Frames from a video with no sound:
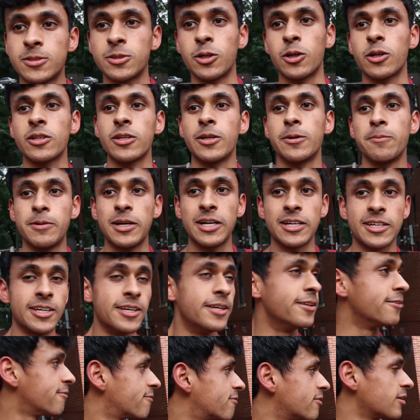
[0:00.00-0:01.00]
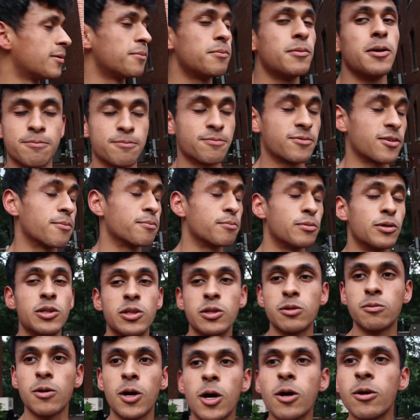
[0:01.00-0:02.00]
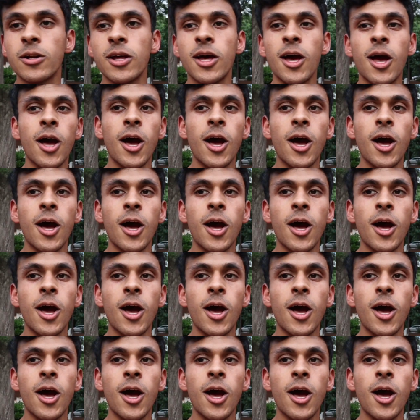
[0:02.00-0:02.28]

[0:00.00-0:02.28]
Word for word: Circling back in from, from Pullen Road,